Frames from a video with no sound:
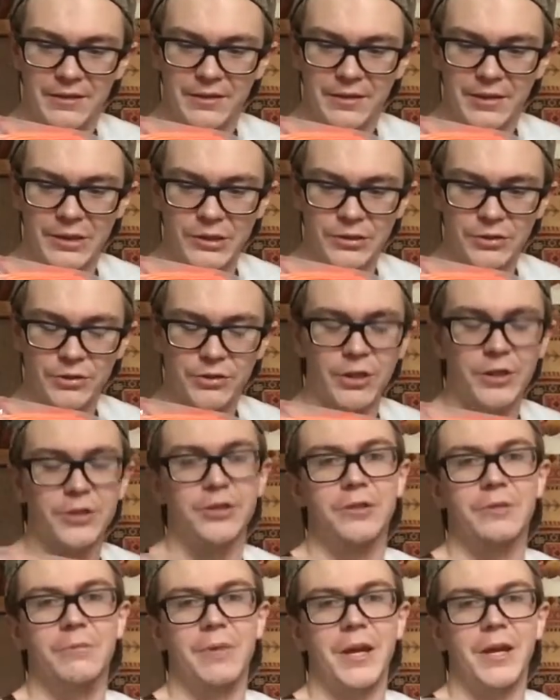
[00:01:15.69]

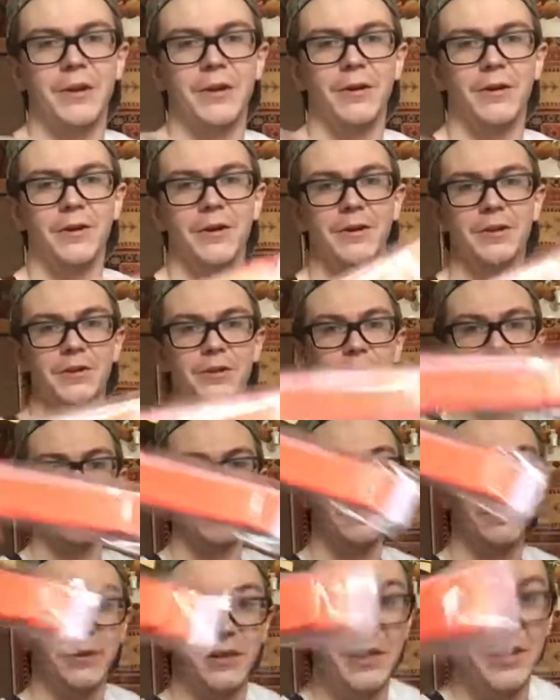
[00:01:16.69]
construction man orange. What
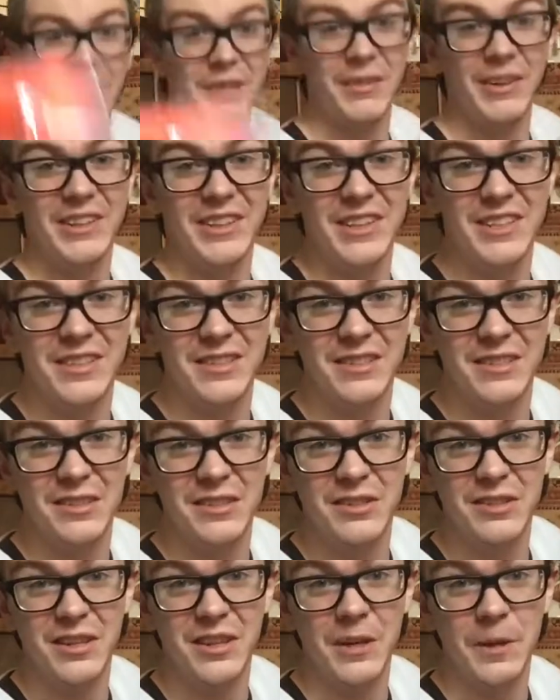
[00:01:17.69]
I really like about this,
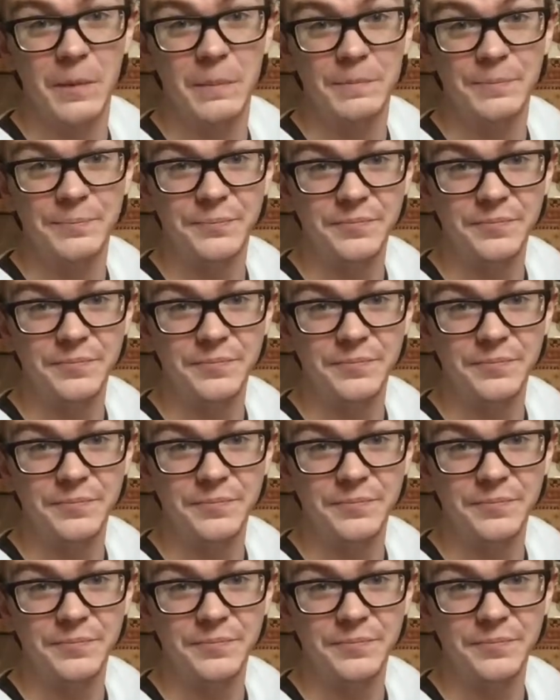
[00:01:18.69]
there's a